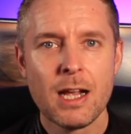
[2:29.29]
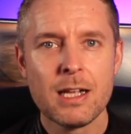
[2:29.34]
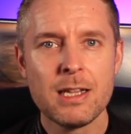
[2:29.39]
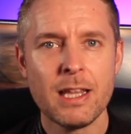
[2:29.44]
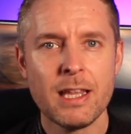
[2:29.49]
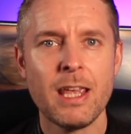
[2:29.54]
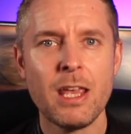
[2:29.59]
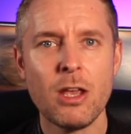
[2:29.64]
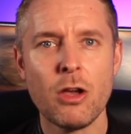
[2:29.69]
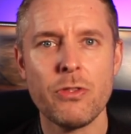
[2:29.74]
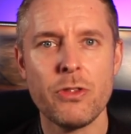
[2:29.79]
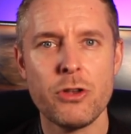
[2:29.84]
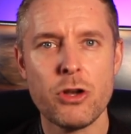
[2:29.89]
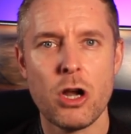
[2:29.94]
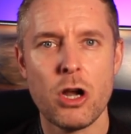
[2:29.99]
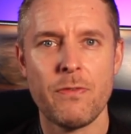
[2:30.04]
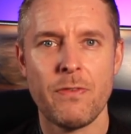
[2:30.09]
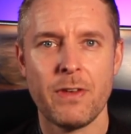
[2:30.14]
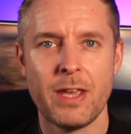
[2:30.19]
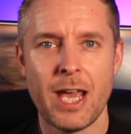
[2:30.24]
clicking on the
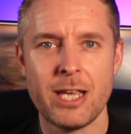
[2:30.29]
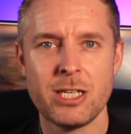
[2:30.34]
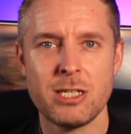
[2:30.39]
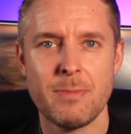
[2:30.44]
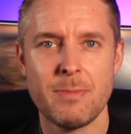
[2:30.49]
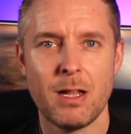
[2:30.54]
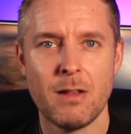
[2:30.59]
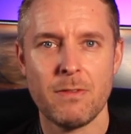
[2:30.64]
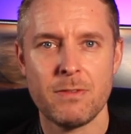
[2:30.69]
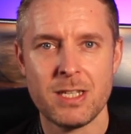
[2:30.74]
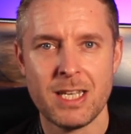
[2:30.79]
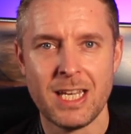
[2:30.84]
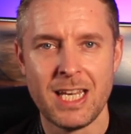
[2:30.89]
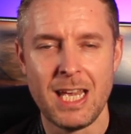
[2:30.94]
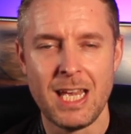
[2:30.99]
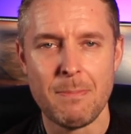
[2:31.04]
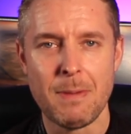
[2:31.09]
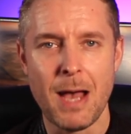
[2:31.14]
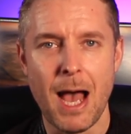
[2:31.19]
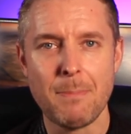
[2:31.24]
notification bell to
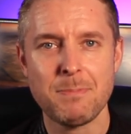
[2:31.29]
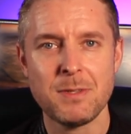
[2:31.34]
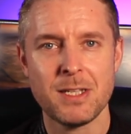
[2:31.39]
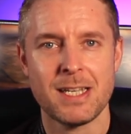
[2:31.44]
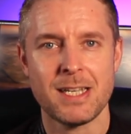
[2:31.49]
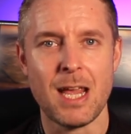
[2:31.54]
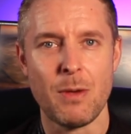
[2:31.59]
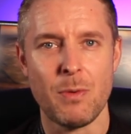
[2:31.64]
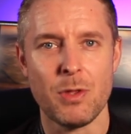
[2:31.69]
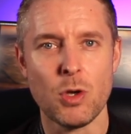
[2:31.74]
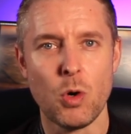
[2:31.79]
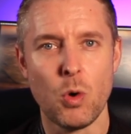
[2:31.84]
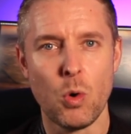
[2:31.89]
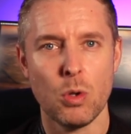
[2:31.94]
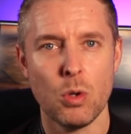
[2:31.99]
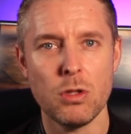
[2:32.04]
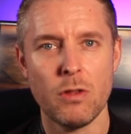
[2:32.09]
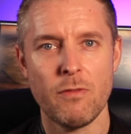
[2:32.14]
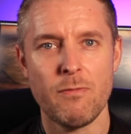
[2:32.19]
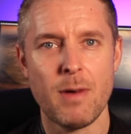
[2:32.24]
keep up to date with
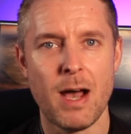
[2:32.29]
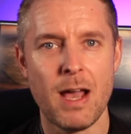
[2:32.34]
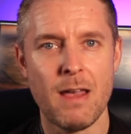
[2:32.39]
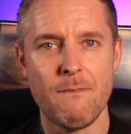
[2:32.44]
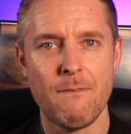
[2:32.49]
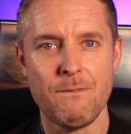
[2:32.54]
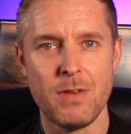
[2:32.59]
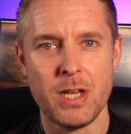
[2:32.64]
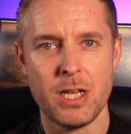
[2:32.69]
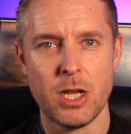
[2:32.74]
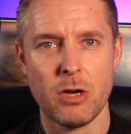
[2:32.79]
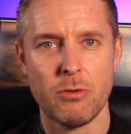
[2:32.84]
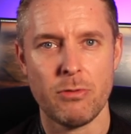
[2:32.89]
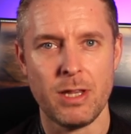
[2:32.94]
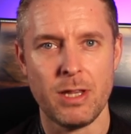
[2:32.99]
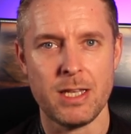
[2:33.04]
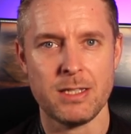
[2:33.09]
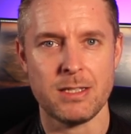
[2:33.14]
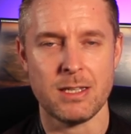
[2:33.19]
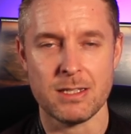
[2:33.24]
all of my video
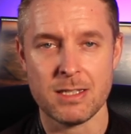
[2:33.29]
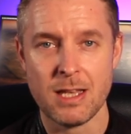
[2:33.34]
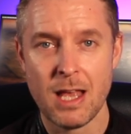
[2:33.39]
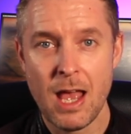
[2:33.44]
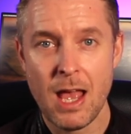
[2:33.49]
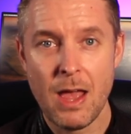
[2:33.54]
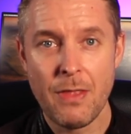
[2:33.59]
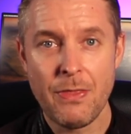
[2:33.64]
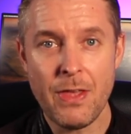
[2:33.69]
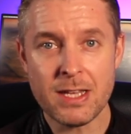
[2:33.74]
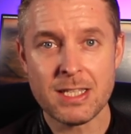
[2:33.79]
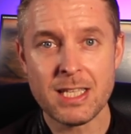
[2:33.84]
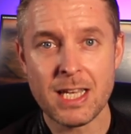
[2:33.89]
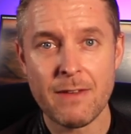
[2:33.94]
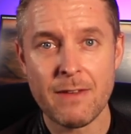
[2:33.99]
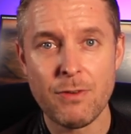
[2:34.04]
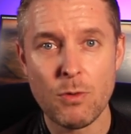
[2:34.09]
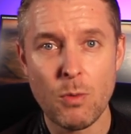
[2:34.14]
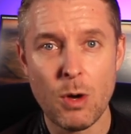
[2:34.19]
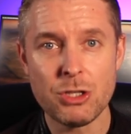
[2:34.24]
releases. Thanks
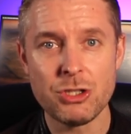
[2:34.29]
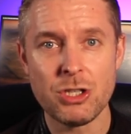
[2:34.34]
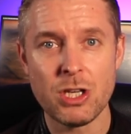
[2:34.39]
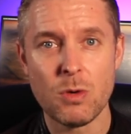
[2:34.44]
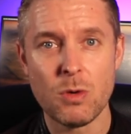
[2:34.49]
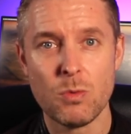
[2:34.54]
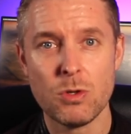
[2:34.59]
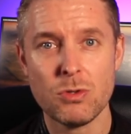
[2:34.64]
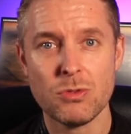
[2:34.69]
again for watching.